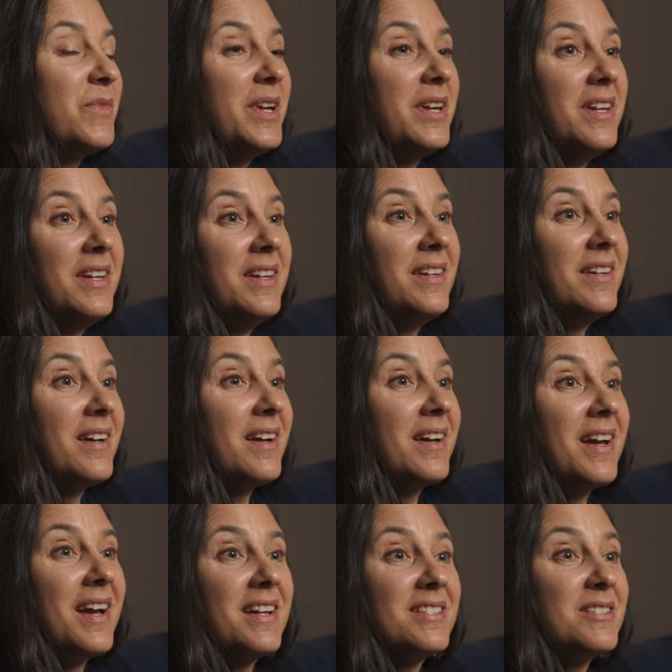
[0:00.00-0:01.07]
We
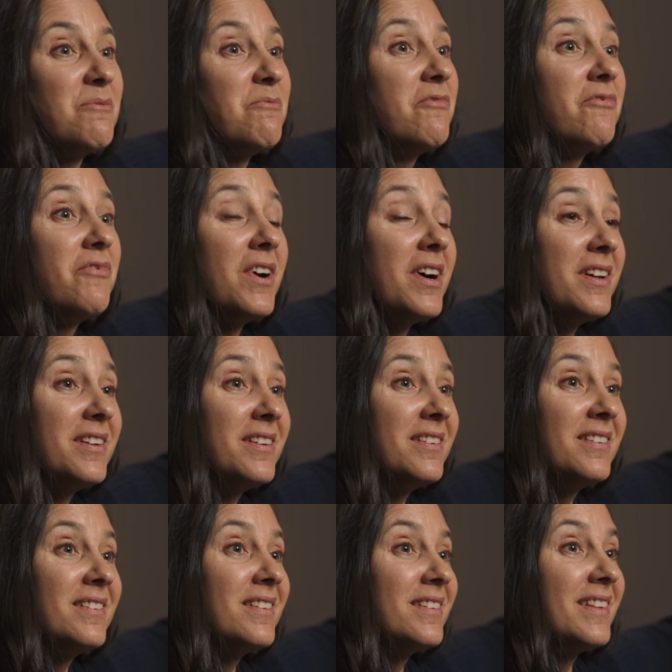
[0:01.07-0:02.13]
had some
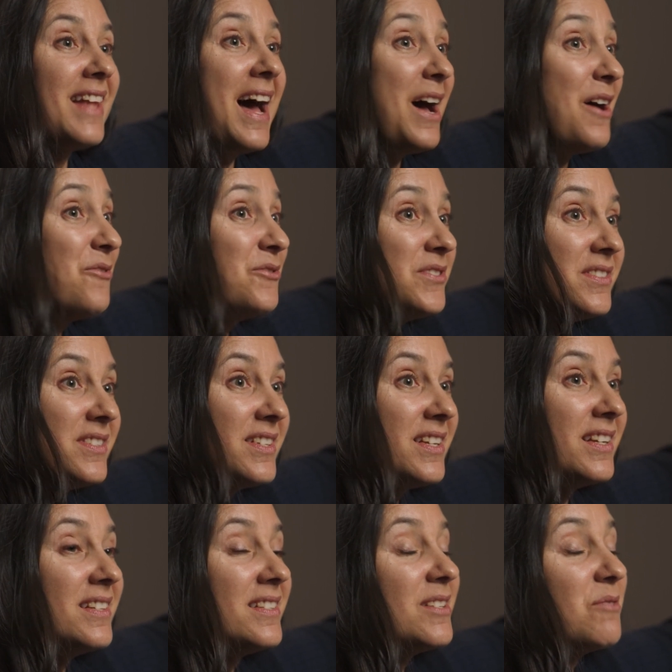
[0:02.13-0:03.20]
fun laughs
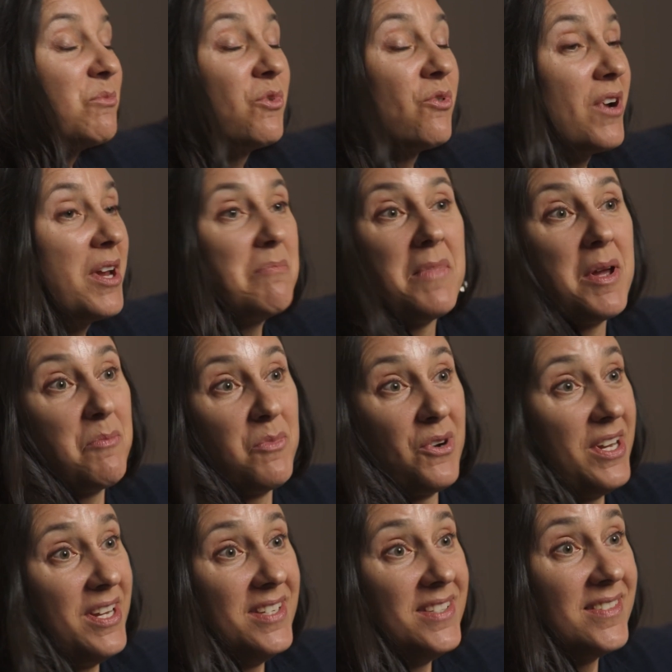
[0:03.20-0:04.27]
and some great
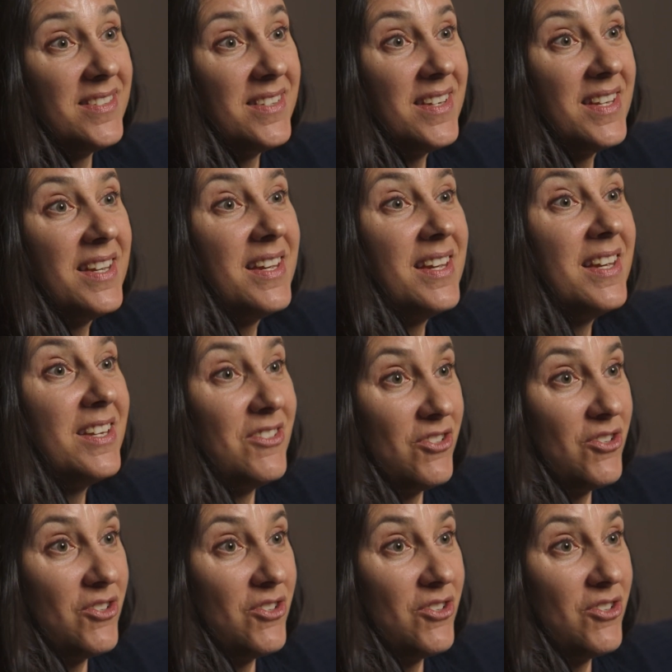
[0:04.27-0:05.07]
memories in